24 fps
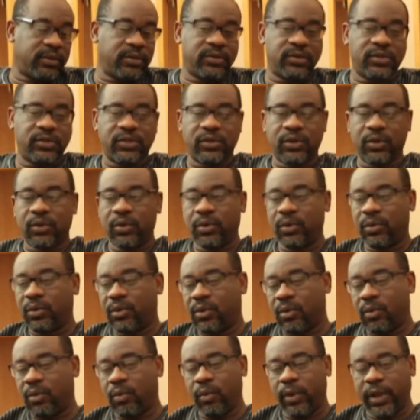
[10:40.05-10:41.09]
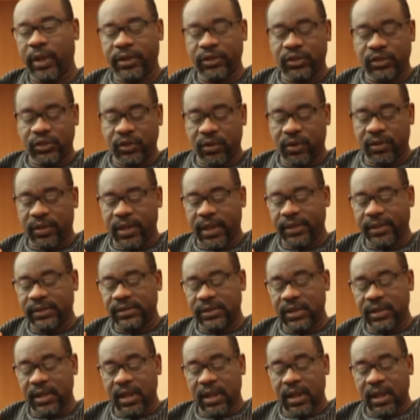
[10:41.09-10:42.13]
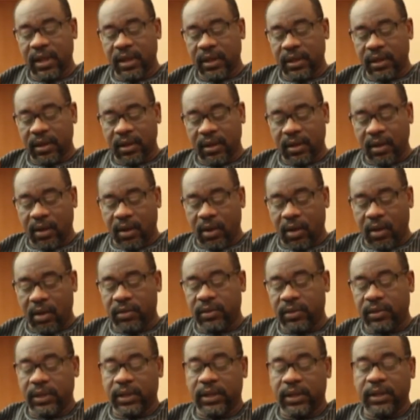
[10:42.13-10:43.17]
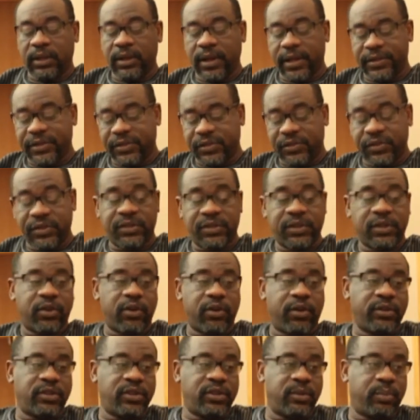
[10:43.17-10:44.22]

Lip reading: So we ensure that all the necessary security